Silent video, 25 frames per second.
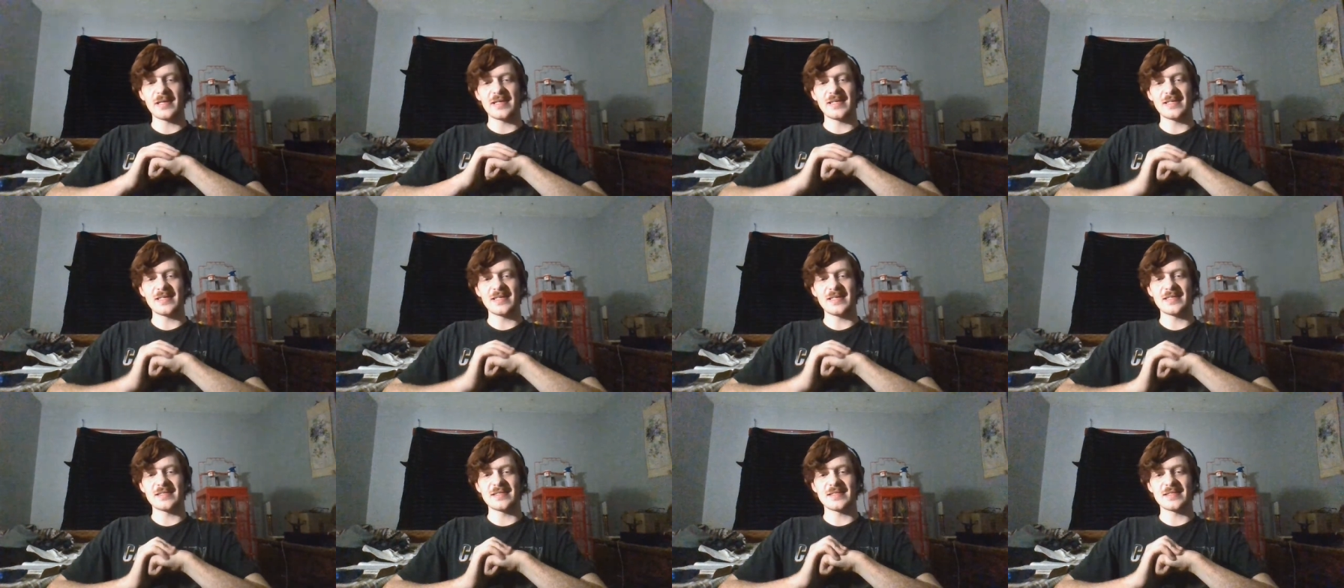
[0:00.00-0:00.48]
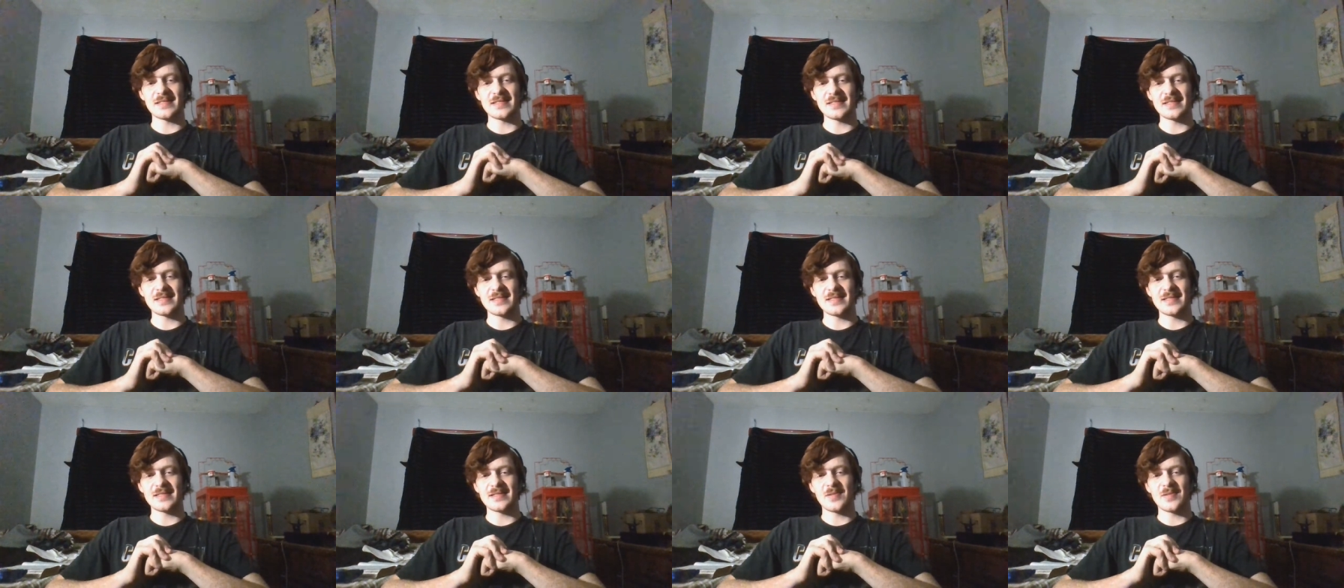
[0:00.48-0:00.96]
It is
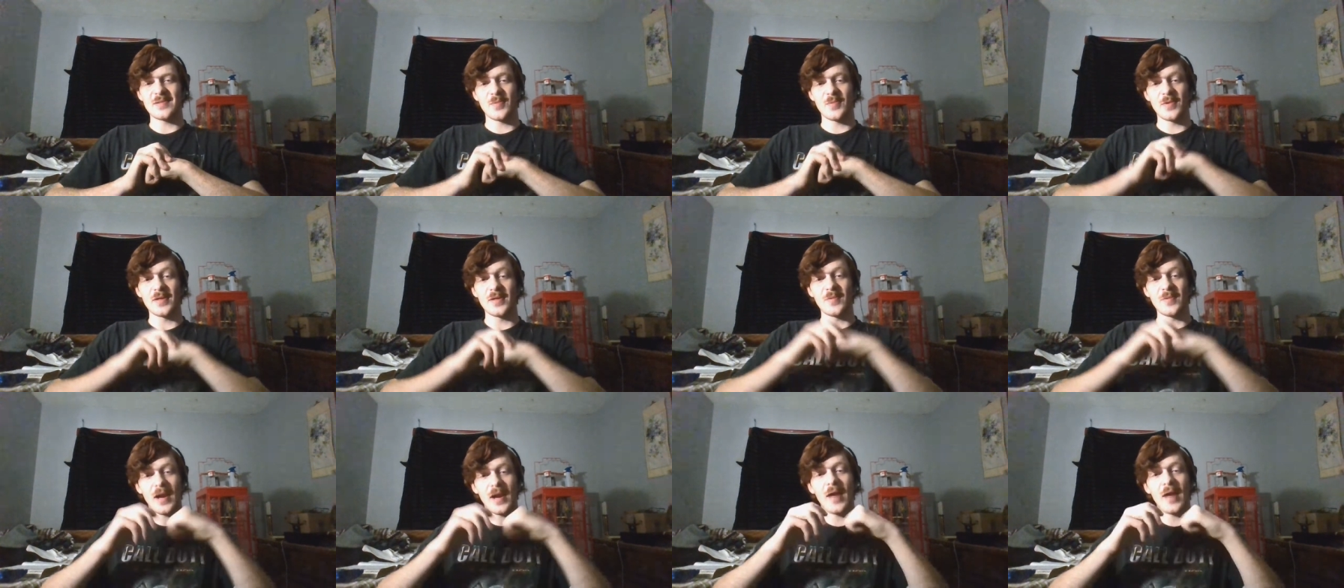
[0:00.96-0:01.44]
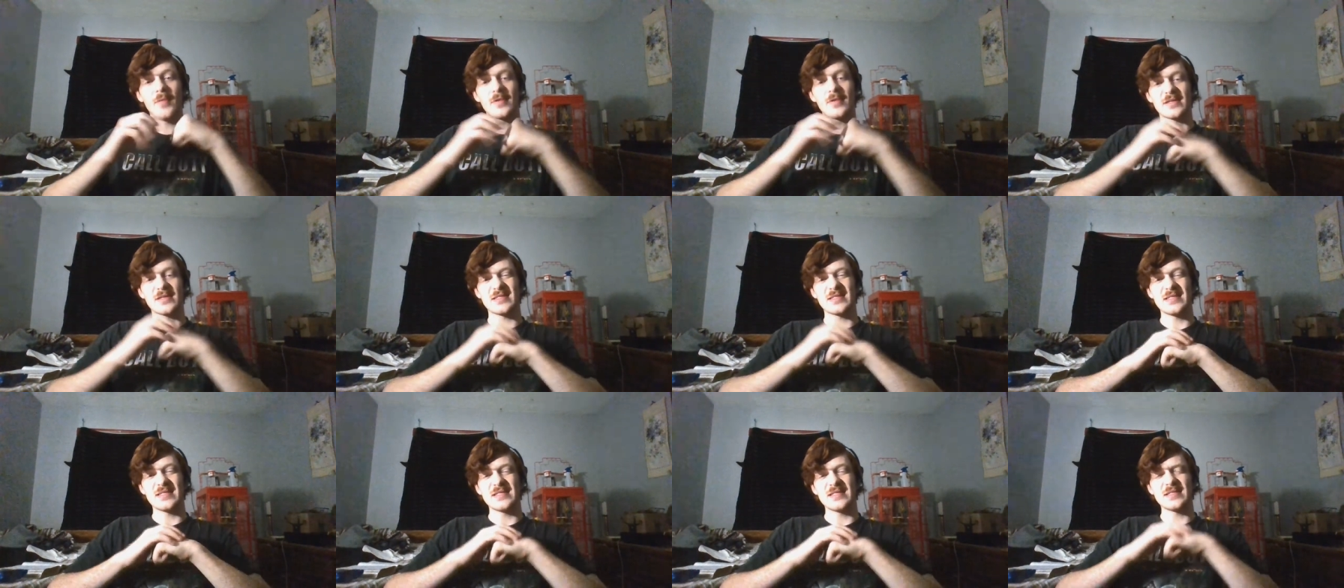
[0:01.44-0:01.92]
the one what I want
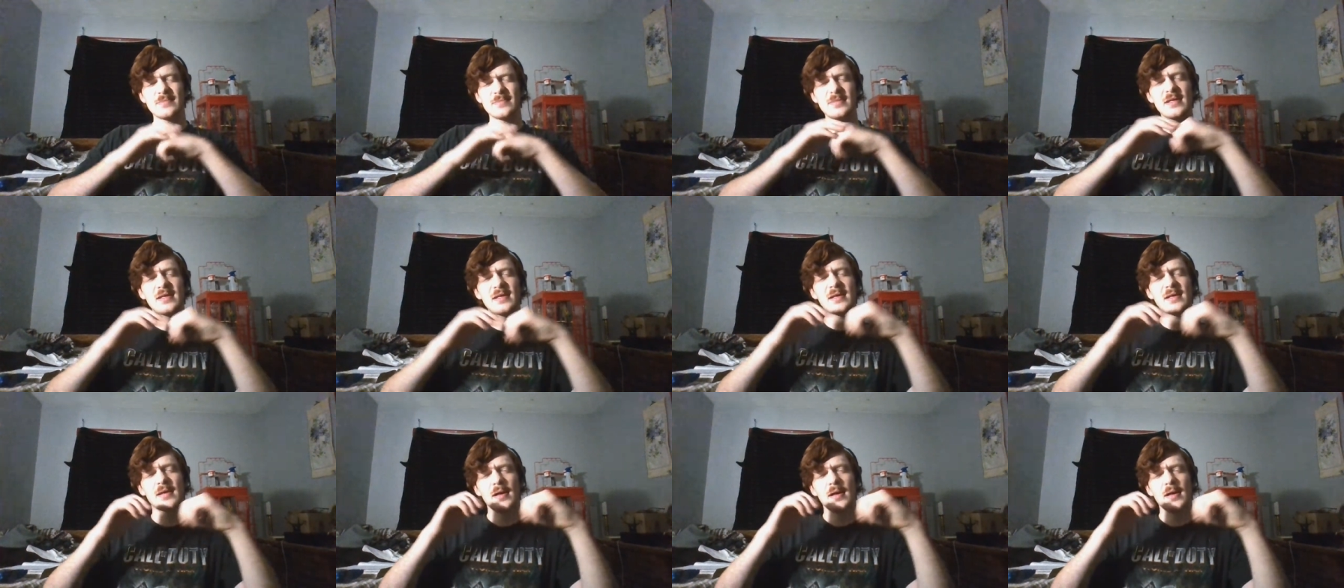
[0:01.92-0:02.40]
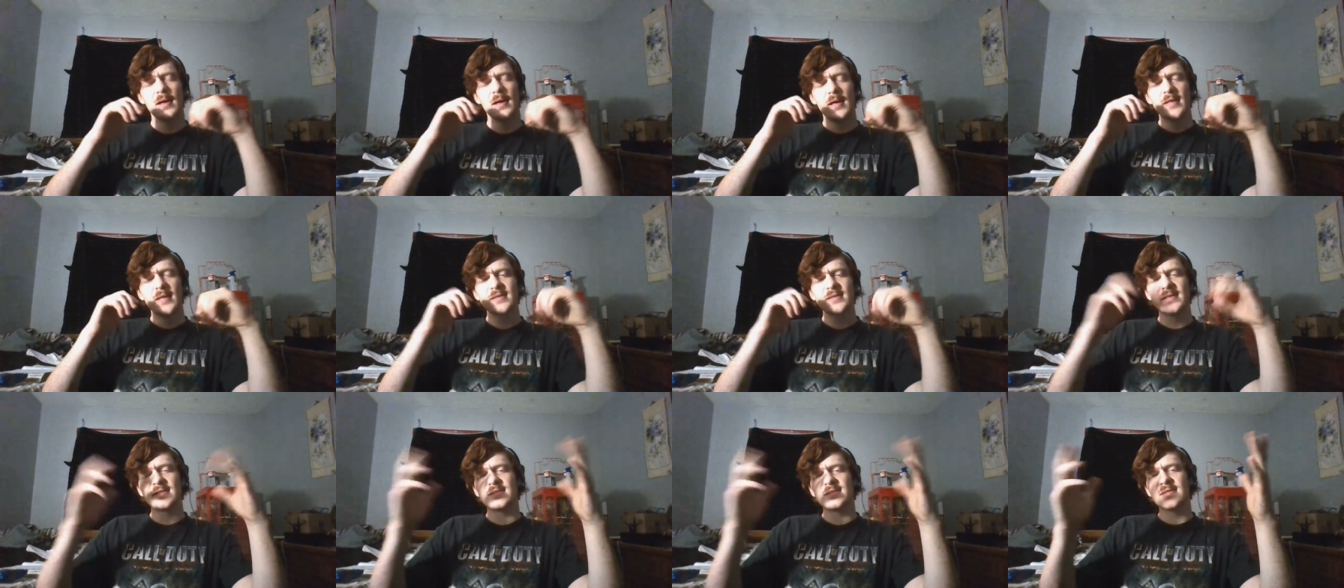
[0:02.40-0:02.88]
to see is something
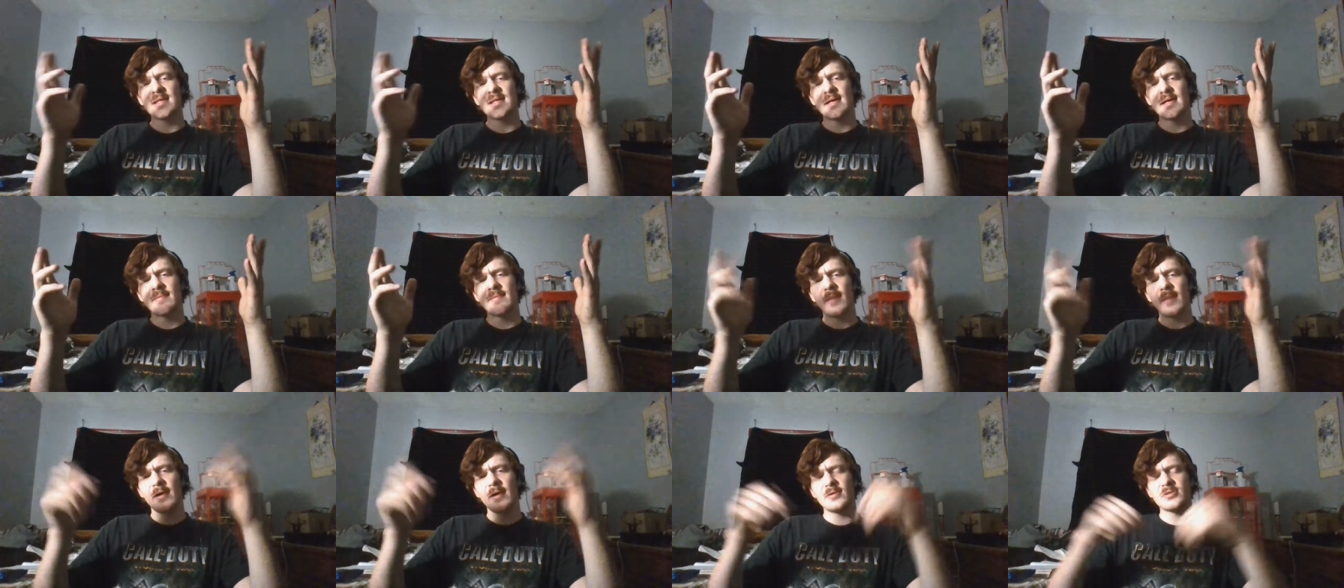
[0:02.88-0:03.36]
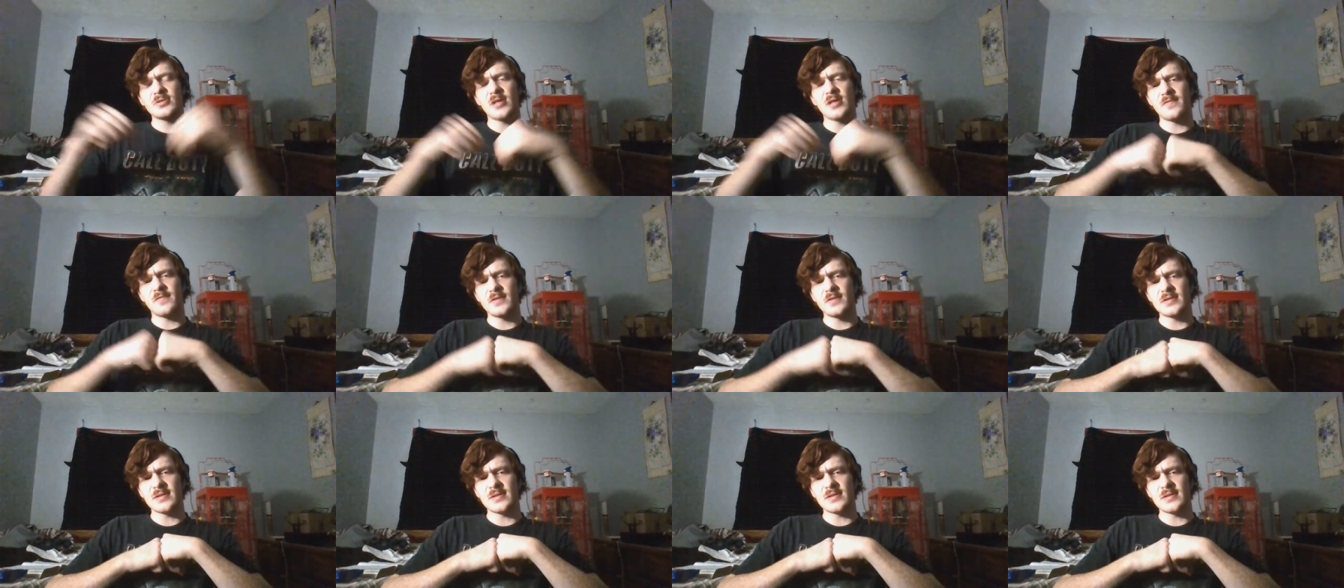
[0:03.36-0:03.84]
since uh,
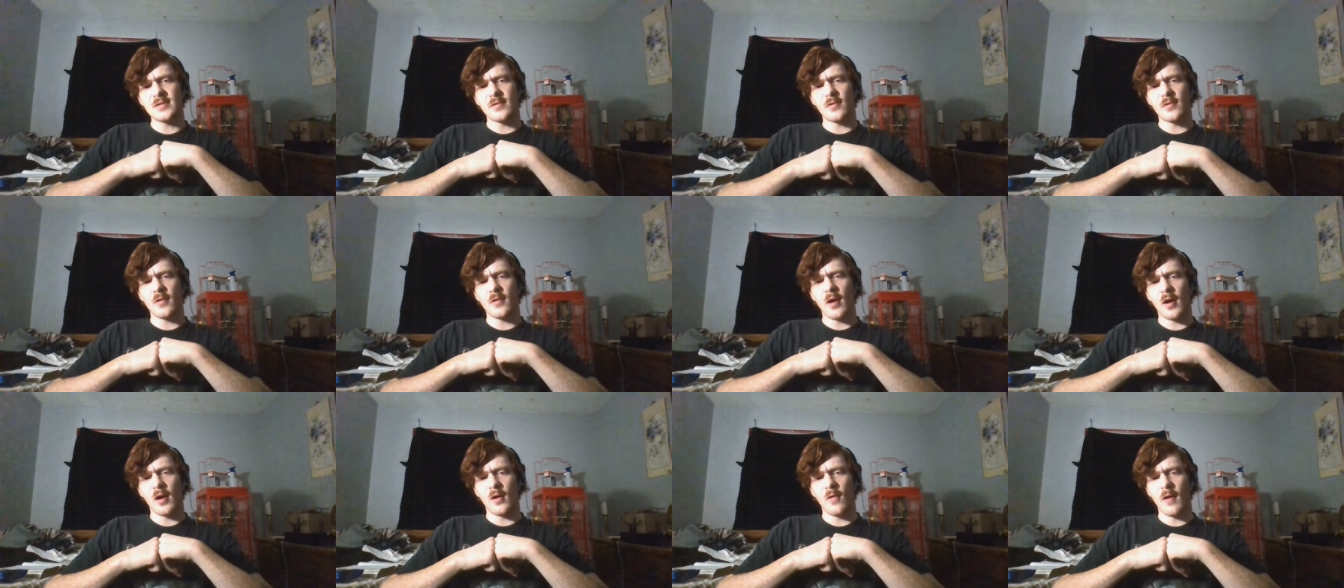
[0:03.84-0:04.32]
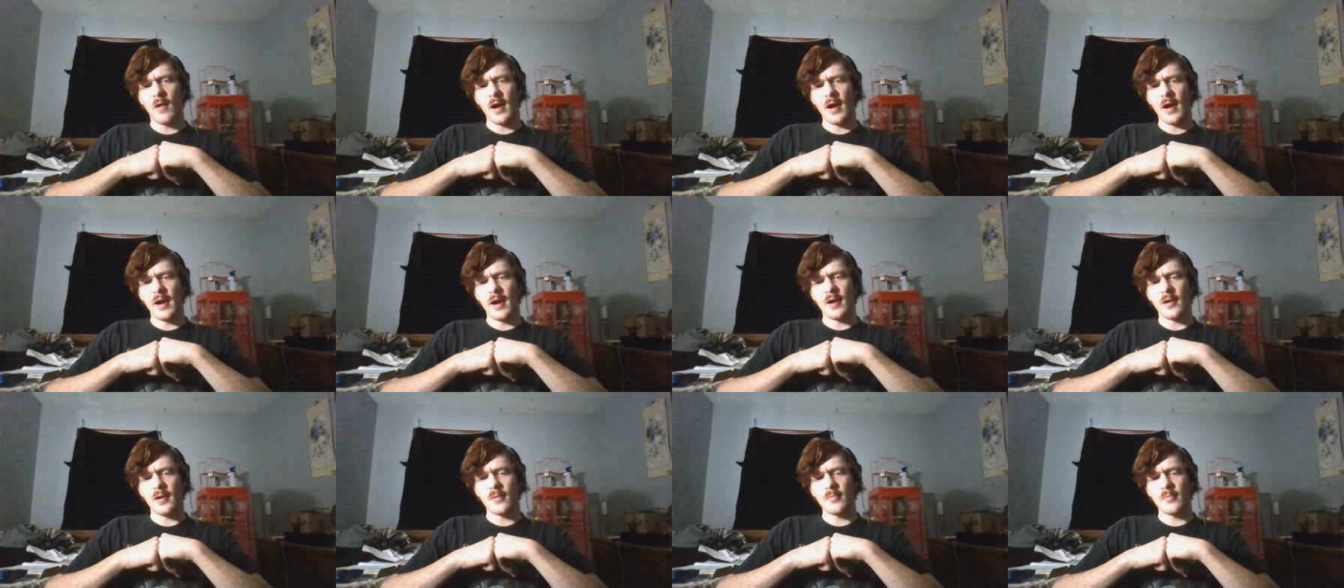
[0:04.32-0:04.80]
Microsoft recently
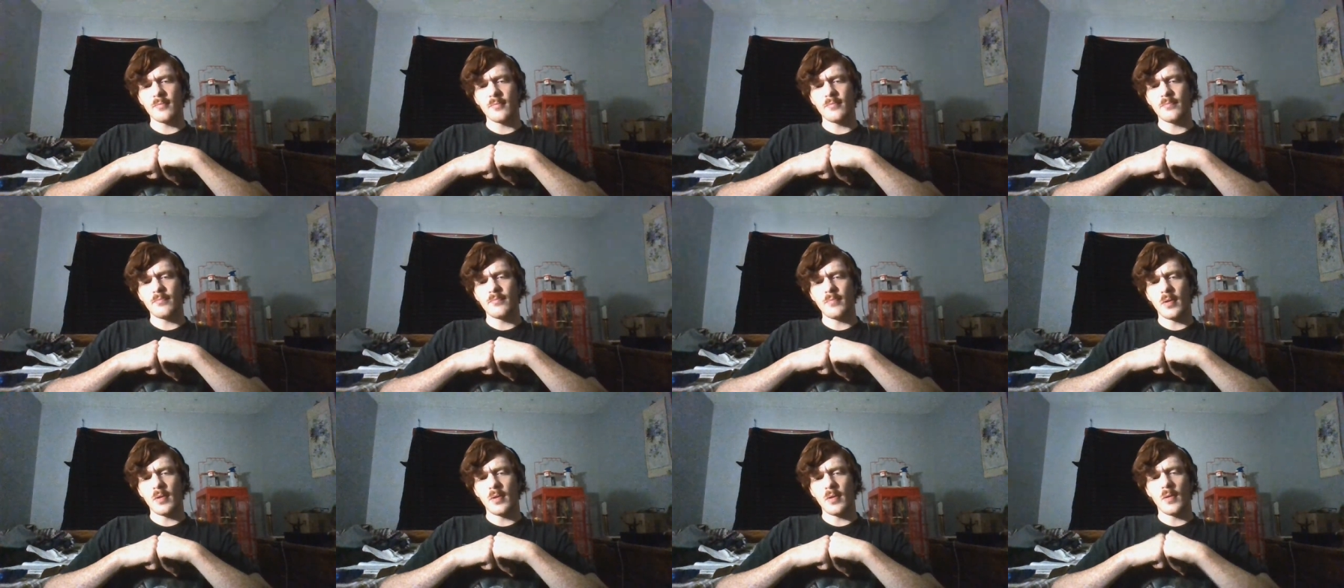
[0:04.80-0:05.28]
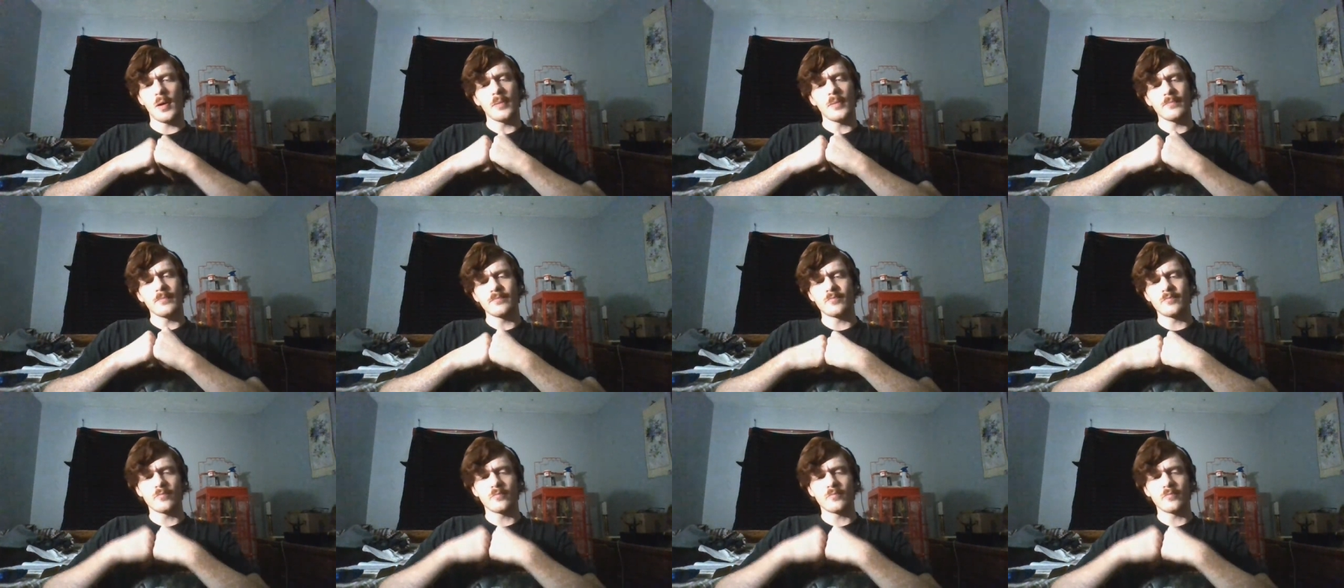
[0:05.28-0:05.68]
acquired, well,